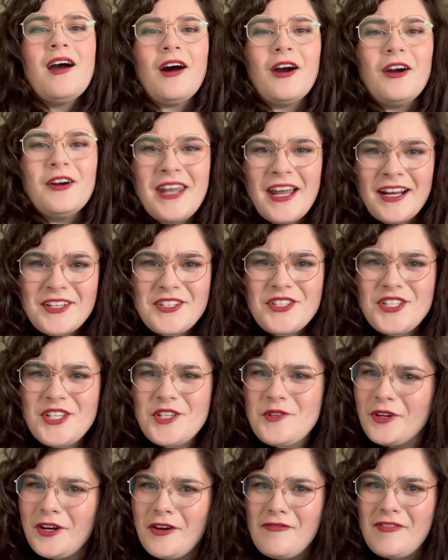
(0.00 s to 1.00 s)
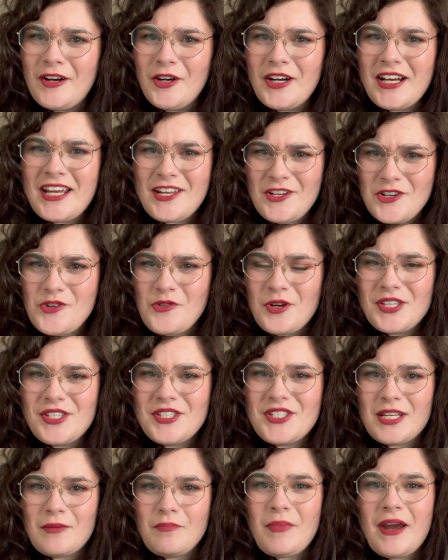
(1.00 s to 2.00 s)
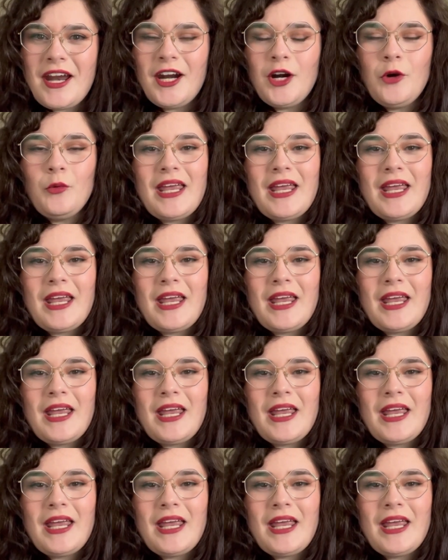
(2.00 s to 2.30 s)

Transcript: Our next two are a very interesting pair.